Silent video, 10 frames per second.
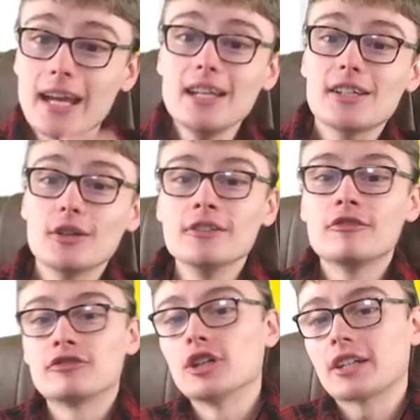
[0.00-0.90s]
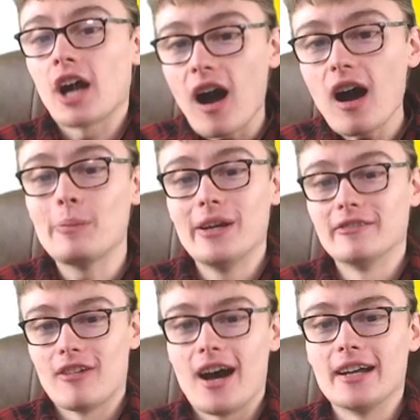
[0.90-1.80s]
Taken for a
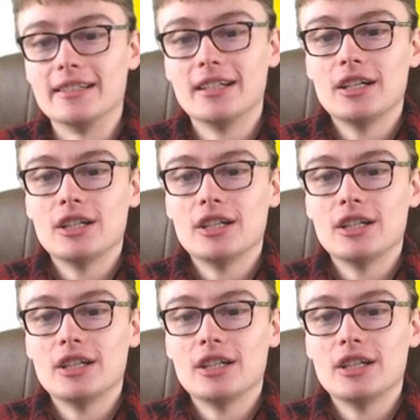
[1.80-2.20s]
carpet ride.